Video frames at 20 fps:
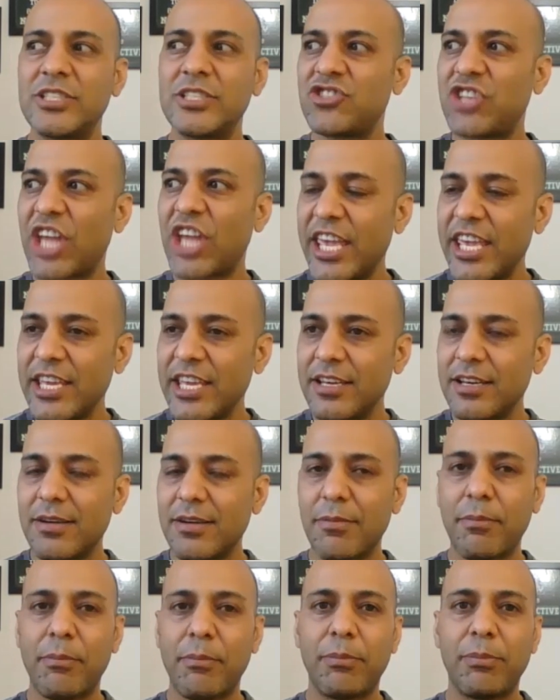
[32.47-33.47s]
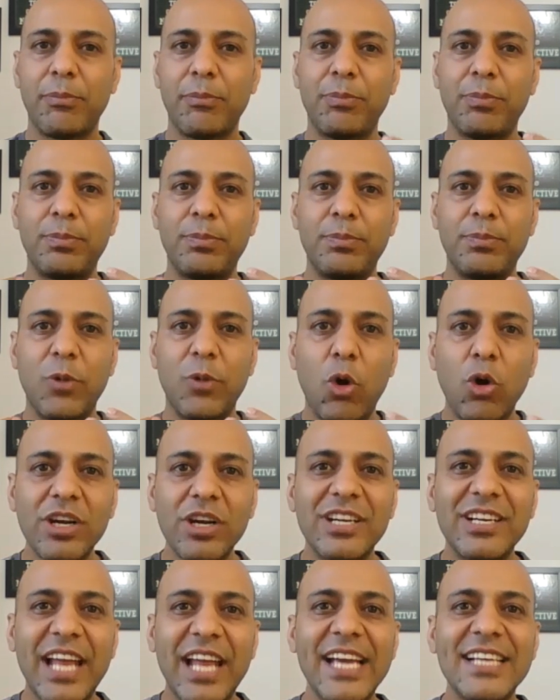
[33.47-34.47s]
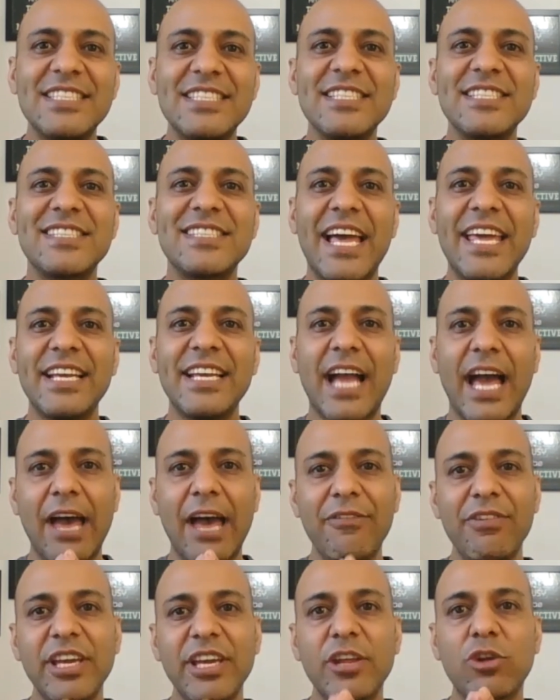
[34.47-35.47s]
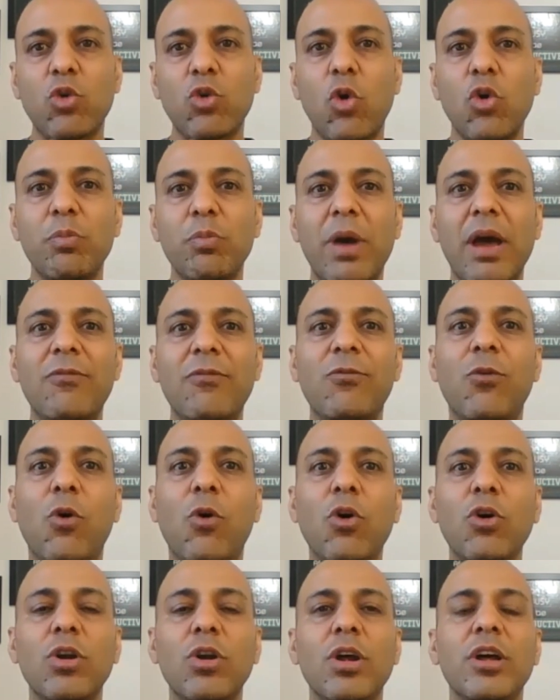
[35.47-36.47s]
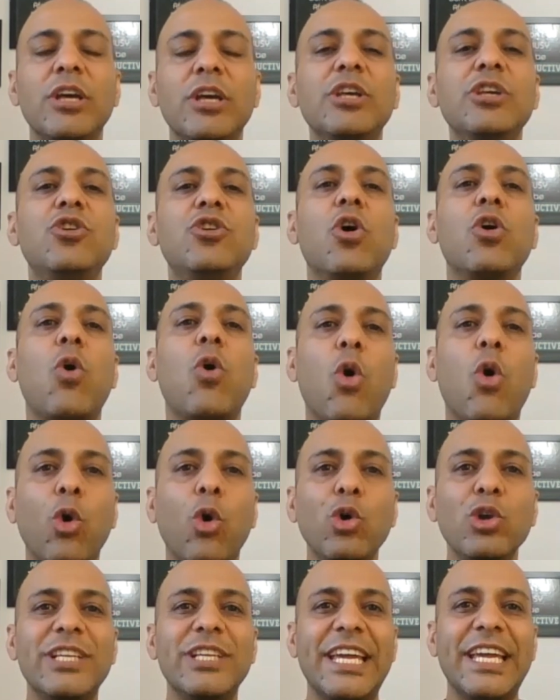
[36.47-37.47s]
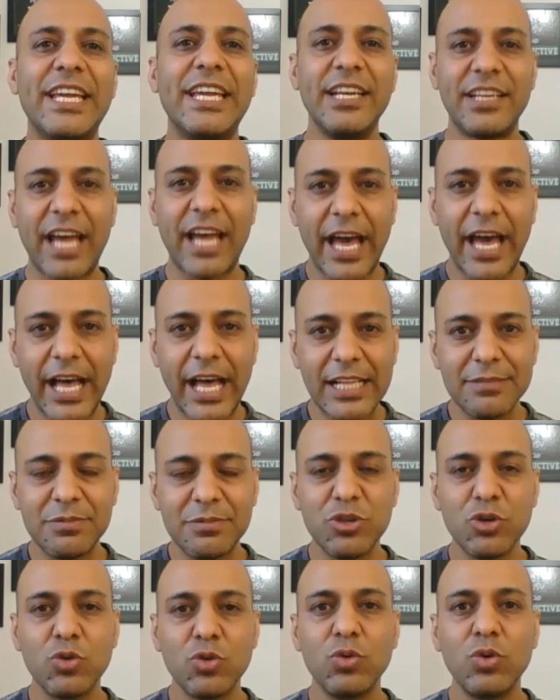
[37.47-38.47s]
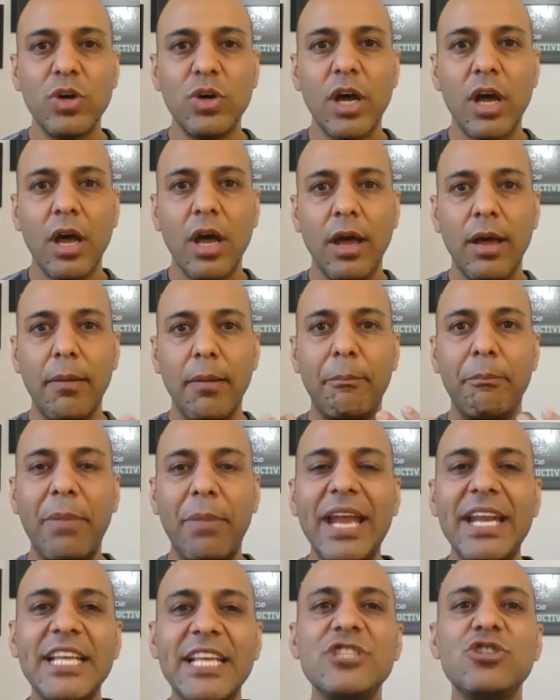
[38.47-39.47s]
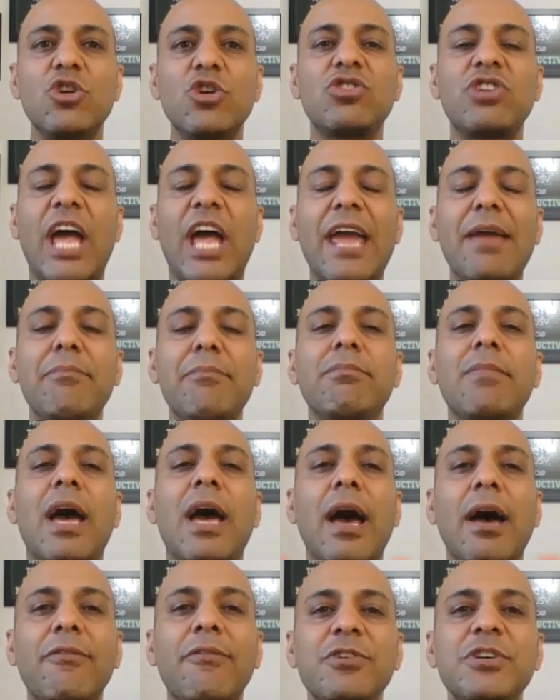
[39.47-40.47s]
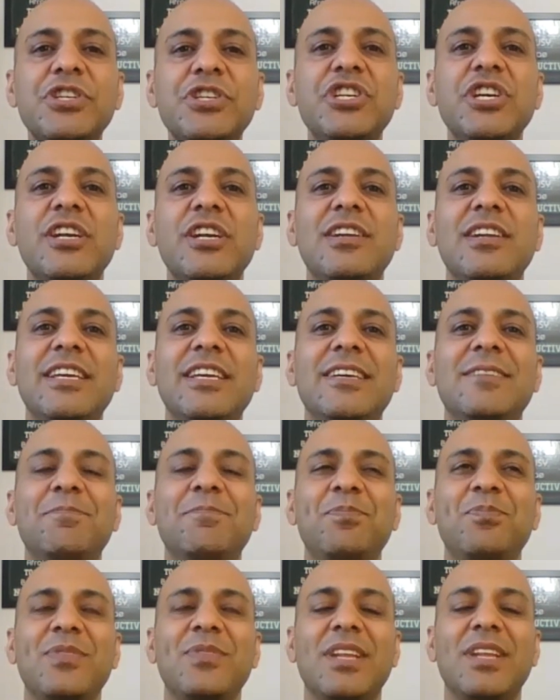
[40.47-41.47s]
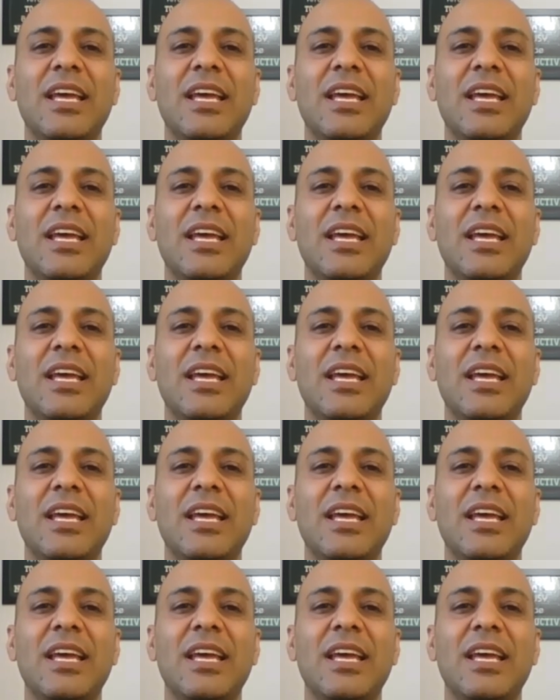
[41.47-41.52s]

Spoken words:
Staying organized is like having a roadmap for your whole day. It helps you manage your time efficiently.